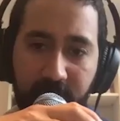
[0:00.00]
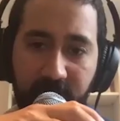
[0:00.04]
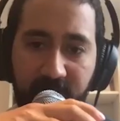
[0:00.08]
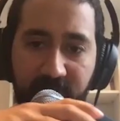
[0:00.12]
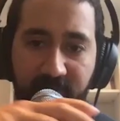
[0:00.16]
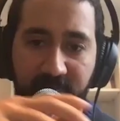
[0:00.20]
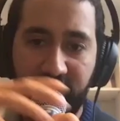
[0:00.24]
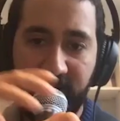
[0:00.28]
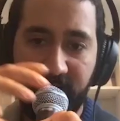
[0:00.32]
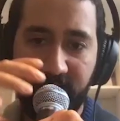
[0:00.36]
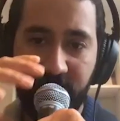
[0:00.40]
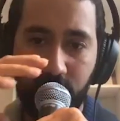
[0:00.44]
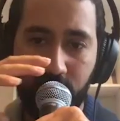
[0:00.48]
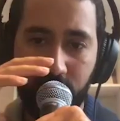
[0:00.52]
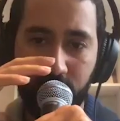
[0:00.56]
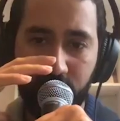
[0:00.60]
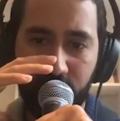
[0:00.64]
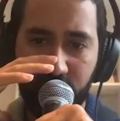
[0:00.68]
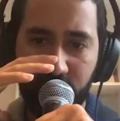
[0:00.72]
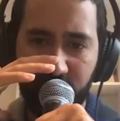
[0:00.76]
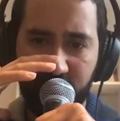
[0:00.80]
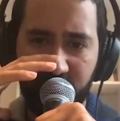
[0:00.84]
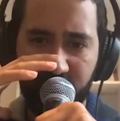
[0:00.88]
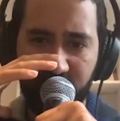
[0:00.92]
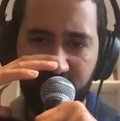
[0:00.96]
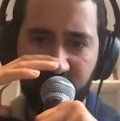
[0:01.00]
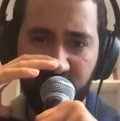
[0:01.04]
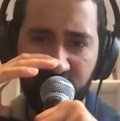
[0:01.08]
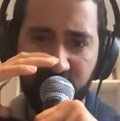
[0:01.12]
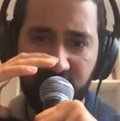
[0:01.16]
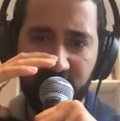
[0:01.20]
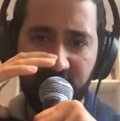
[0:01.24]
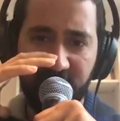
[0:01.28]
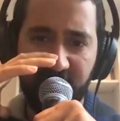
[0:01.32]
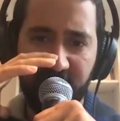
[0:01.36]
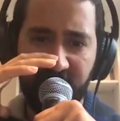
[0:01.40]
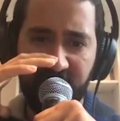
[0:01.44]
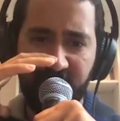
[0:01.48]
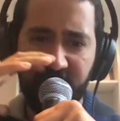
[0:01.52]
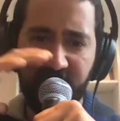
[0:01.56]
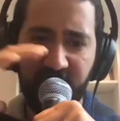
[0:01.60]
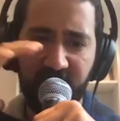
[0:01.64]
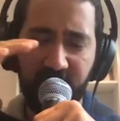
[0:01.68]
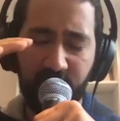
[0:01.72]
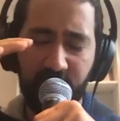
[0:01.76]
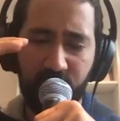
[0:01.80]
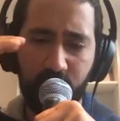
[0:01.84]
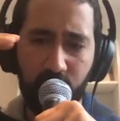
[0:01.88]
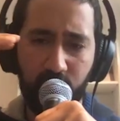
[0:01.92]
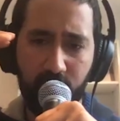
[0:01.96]
a very conscious decision that I
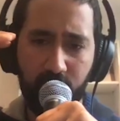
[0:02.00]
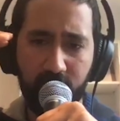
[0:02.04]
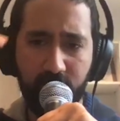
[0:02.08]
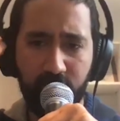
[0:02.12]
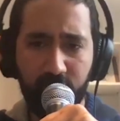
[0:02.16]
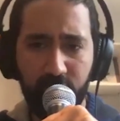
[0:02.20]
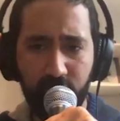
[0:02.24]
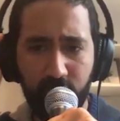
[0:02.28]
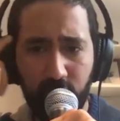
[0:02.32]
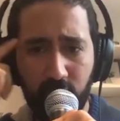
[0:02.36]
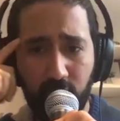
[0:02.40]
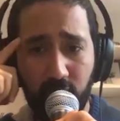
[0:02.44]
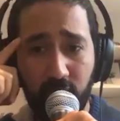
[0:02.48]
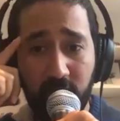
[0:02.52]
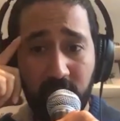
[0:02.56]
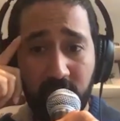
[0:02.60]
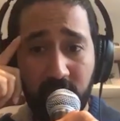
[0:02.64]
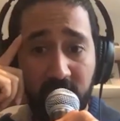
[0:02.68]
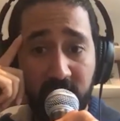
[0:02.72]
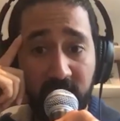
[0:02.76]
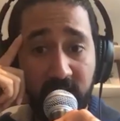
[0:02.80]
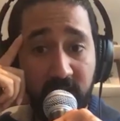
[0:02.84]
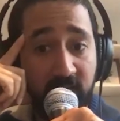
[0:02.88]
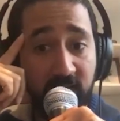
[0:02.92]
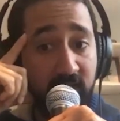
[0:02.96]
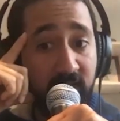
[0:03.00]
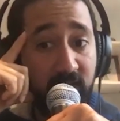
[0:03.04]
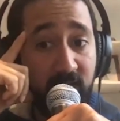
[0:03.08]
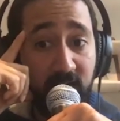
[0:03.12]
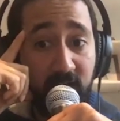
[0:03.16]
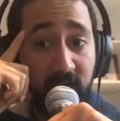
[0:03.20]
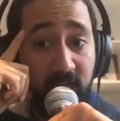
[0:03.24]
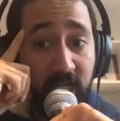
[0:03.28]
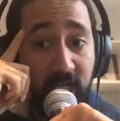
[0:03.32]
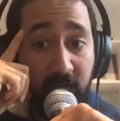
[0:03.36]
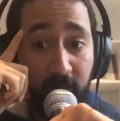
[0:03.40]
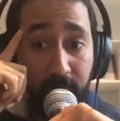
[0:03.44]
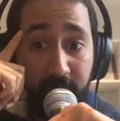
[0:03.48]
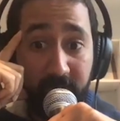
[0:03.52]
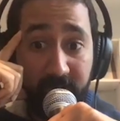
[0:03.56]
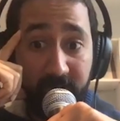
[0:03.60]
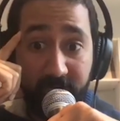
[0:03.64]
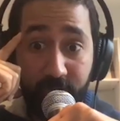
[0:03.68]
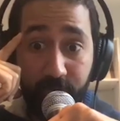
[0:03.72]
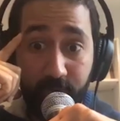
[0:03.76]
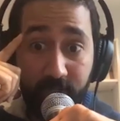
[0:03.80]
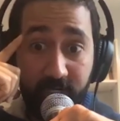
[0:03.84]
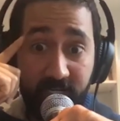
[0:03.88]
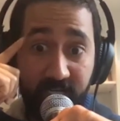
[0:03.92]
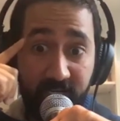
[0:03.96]
never wanted to come back
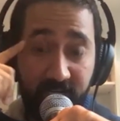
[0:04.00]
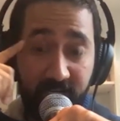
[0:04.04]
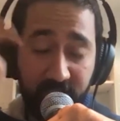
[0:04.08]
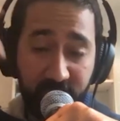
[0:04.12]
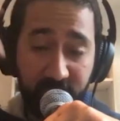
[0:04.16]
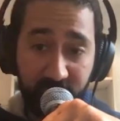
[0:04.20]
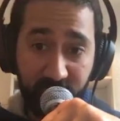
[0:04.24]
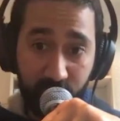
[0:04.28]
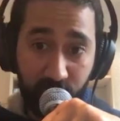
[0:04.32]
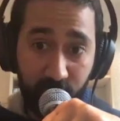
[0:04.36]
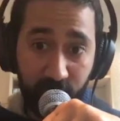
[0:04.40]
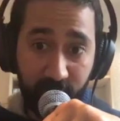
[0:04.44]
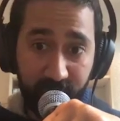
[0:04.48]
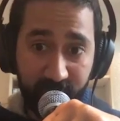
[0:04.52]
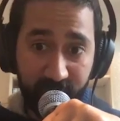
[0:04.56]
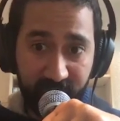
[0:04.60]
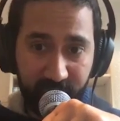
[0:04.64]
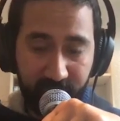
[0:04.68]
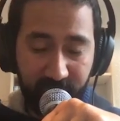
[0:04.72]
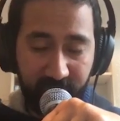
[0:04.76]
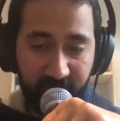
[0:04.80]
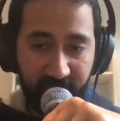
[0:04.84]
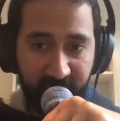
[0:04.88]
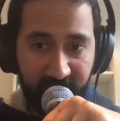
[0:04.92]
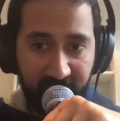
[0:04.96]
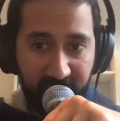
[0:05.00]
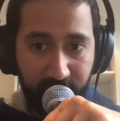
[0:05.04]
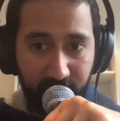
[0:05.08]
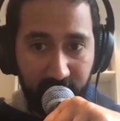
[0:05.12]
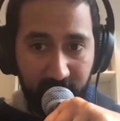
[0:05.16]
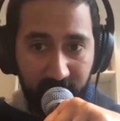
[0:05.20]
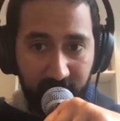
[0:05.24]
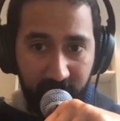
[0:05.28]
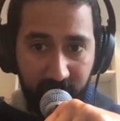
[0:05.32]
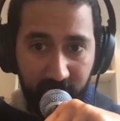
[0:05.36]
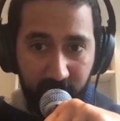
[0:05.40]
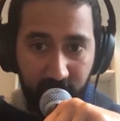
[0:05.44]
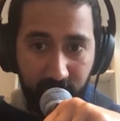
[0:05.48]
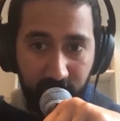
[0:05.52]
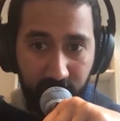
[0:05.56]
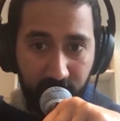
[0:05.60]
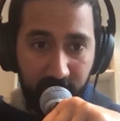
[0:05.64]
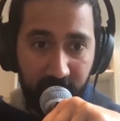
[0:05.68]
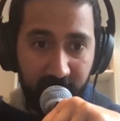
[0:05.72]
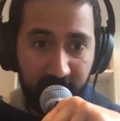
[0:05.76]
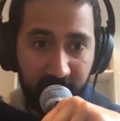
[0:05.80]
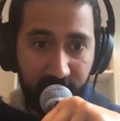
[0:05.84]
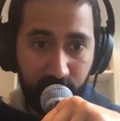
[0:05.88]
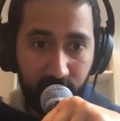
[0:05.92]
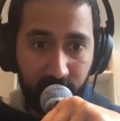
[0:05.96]
to India and just go visit my family, you know,
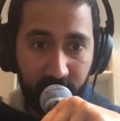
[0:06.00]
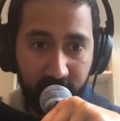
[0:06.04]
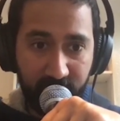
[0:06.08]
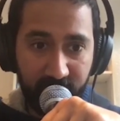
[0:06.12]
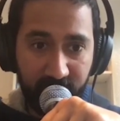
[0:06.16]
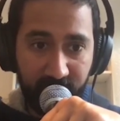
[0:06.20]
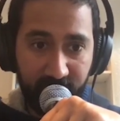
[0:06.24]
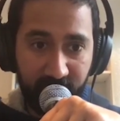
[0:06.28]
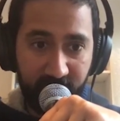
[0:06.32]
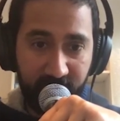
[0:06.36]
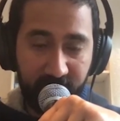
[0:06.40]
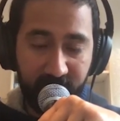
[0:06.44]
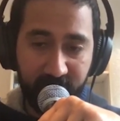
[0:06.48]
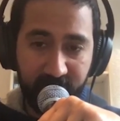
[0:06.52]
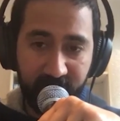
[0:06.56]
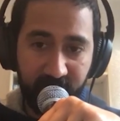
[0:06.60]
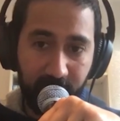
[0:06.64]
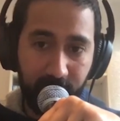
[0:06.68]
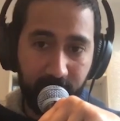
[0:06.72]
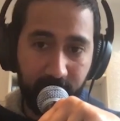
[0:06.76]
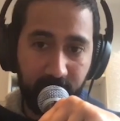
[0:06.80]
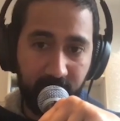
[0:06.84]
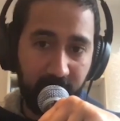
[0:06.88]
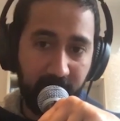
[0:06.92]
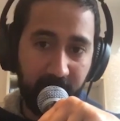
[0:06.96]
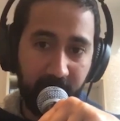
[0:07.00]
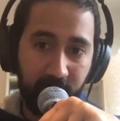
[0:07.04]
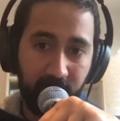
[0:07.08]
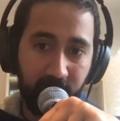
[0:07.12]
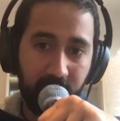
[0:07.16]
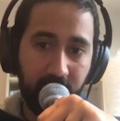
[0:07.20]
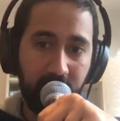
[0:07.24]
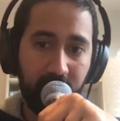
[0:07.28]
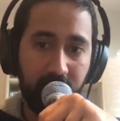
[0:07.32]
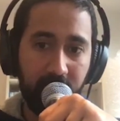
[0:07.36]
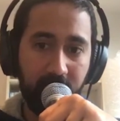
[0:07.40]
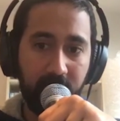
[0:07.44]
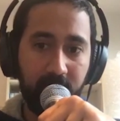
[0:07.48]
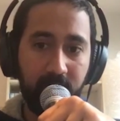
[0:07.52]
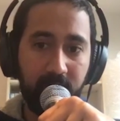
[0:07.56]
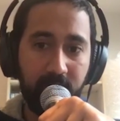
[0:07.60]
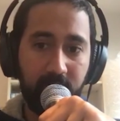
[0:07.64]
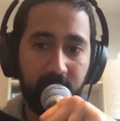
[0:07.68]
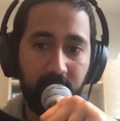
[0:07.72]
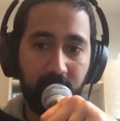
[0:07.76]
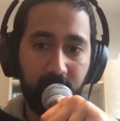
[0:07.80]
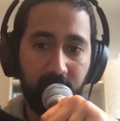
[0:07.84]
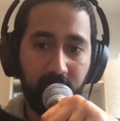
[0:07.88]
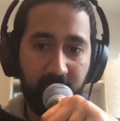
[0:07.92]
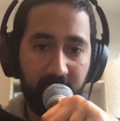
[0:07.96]
like once every December, like all
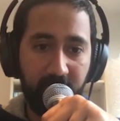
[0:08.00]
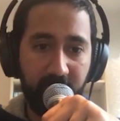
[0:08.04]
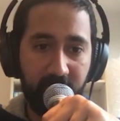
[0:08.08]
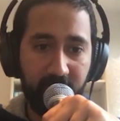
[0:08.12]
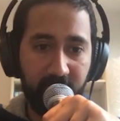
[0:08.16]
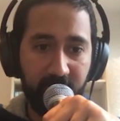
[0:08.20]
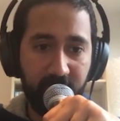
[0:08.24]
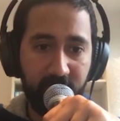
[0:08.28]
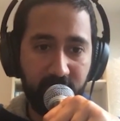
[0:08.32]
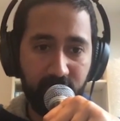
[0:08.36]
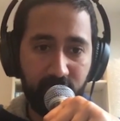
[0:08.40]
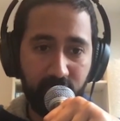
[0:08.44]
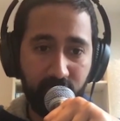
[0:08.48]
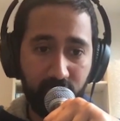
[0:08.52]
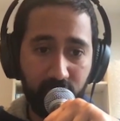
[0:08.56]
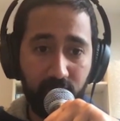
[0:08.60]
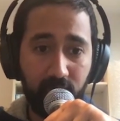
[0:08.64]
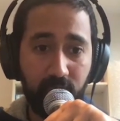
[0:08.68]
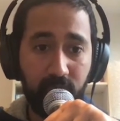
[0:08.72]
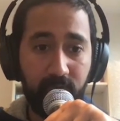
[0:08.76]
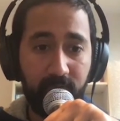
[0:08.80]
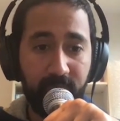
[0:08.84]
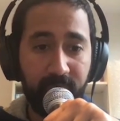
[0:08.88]
your N R Is do.